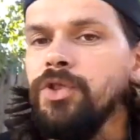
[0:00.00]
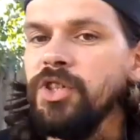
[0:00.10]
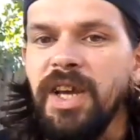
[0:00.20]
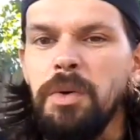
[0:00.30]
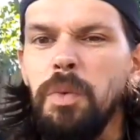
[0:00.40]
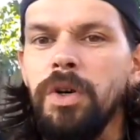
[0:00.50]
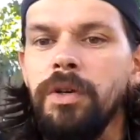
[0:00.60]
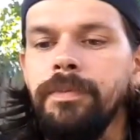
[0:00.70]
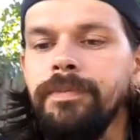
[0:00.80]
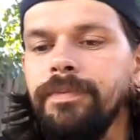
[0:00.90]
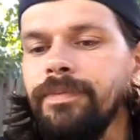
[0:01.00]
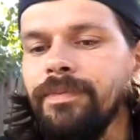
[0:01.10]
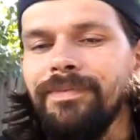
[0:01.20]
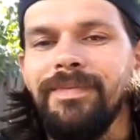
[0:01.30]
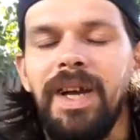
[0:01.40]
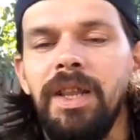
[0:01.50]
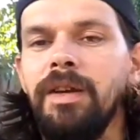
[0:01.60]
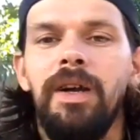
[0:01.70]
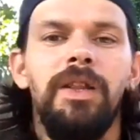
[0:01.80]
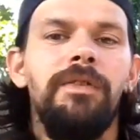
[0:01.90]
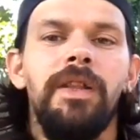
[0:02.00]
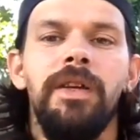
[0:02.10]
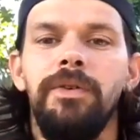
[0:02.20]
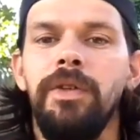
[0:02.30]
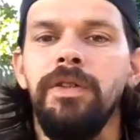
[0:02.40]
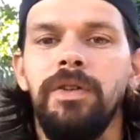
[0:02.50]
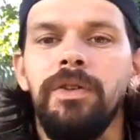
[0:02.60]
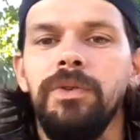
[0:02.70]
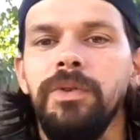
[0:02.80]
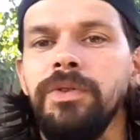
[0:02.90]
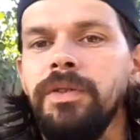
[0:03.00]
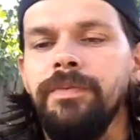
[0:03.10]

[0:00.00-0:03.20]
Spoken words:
Just add water. I love how they do these articles.